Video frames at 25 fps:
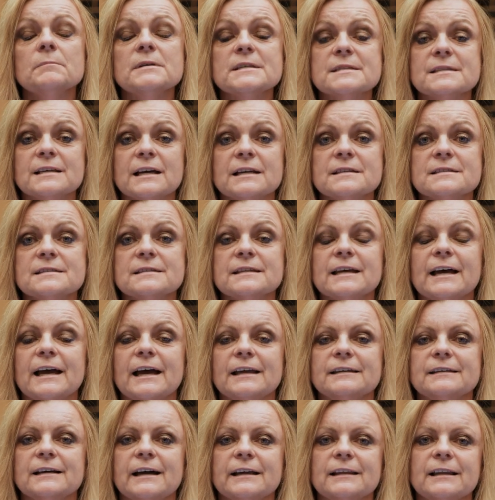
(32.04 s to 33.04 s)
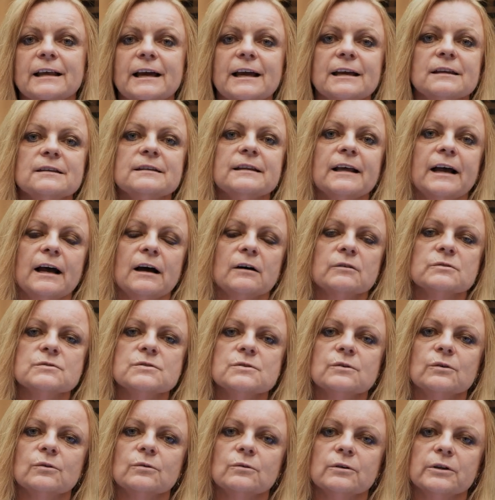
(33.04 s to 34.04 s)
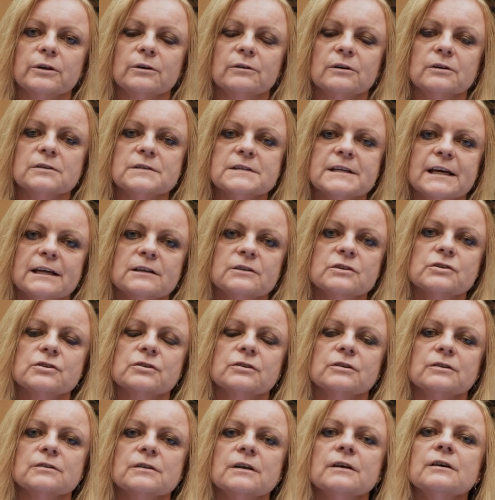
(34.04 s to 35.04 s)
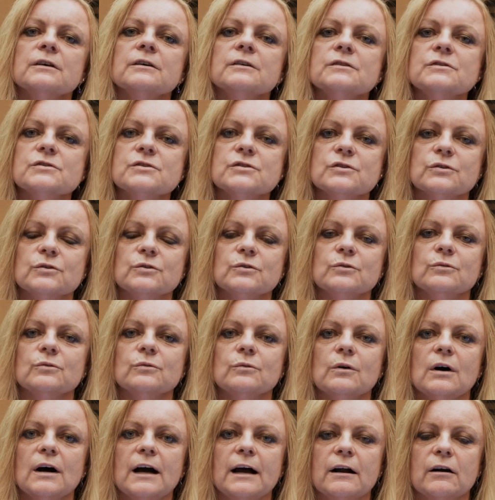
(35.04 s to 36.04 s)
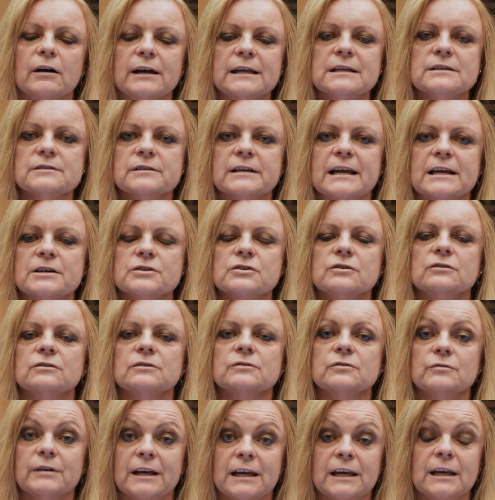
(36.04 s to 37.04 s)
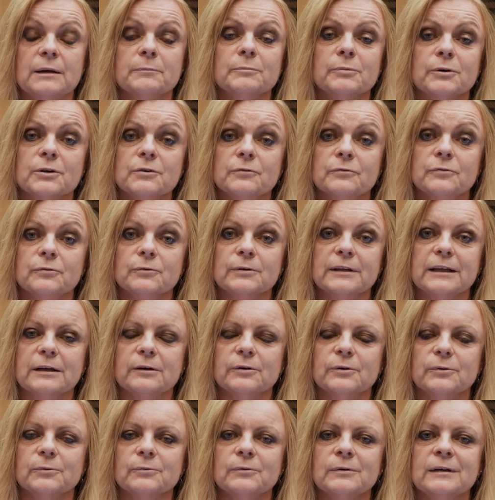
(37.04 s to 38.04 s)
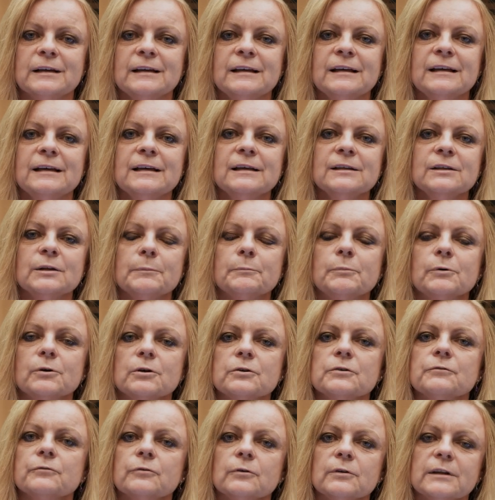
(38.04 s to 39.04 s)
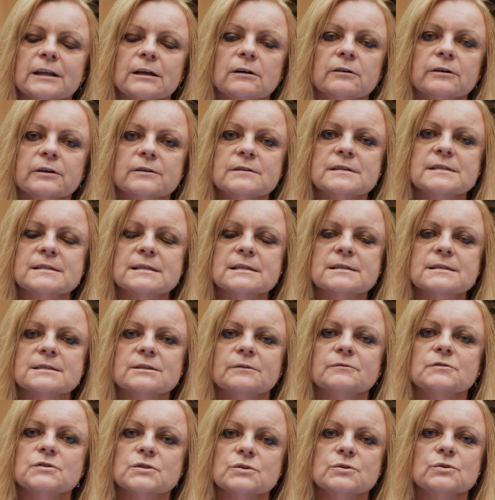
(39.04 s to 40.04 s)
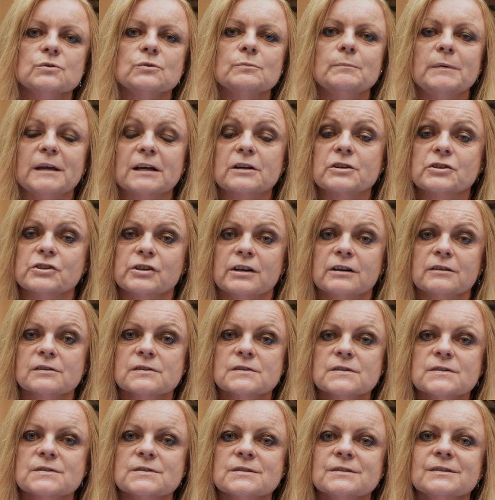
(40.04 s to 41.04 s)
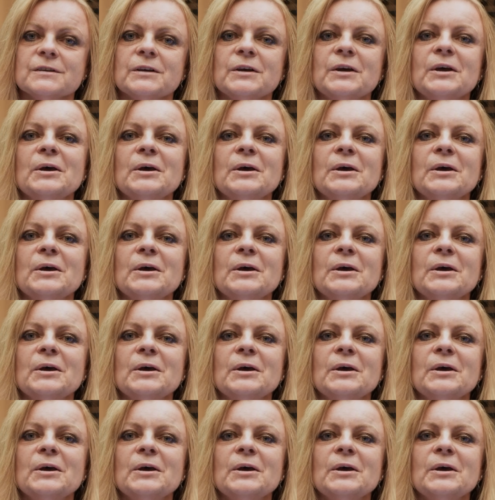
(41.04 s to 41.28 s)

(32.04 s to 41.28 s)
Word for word: Besides that, I'd like now to call your attention to our international training portfolio. The portfolio consists of two big chunks.